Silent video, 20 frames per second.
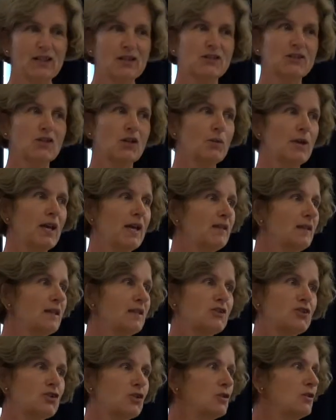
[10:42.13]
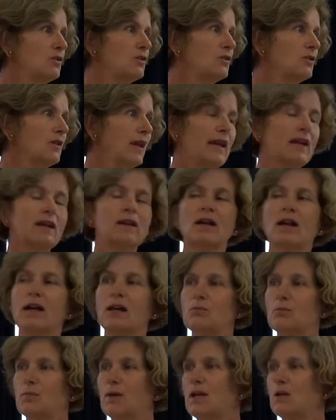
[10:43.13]
So we had these two
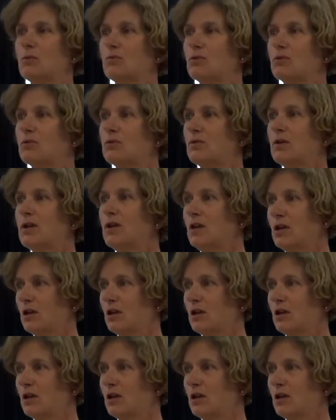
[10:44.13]
headline people